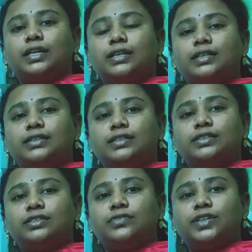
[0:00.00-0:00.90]
In this
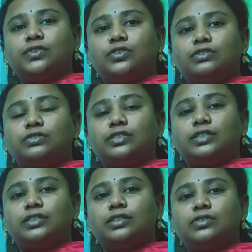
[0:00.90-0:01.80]
session, we are going to
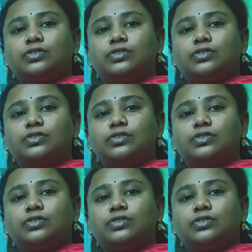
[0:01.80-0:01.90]
see the